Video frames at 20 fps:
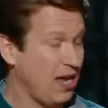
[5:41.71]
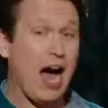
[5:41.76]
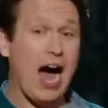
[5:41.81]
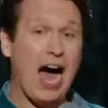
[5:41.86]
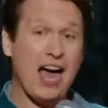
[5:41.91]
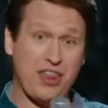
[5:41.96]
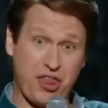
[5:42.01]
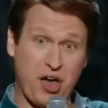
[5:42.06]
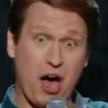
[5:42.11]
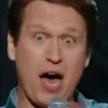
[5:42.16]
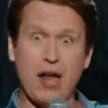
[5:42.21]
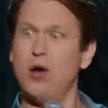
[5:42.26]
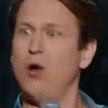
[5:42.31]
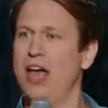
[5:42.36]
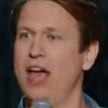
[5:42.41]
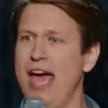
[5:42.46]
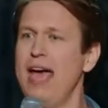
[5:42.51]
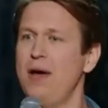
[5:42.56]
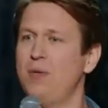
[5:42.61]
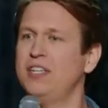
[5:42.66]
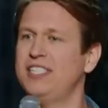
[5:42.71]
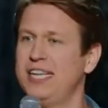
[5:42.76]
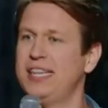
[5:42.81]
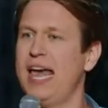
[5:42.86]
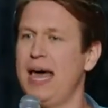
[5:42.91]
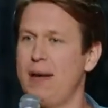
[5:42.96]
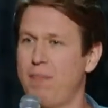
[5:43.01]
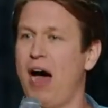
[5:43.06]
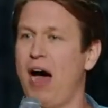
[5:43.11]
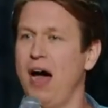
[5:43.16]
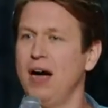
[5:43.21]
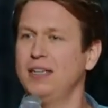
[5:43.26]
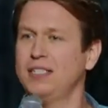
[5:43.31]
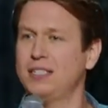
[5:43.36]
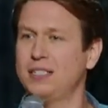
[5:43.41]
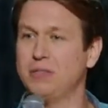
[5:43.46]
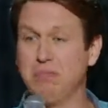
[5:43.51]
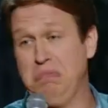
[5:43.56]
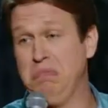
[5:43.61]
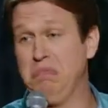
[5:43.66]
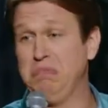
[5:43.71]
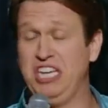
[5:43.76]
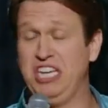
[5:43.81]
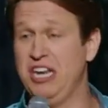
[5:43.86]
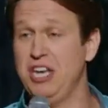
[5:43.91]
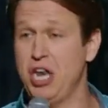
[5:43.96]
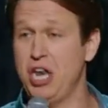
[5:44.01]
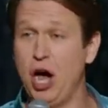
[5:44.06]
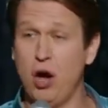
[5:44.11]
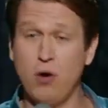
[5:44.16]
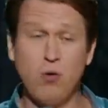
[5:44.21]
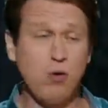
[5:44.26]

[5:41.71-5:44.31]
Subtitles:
I thought, hey, what's in that box? Didn't know.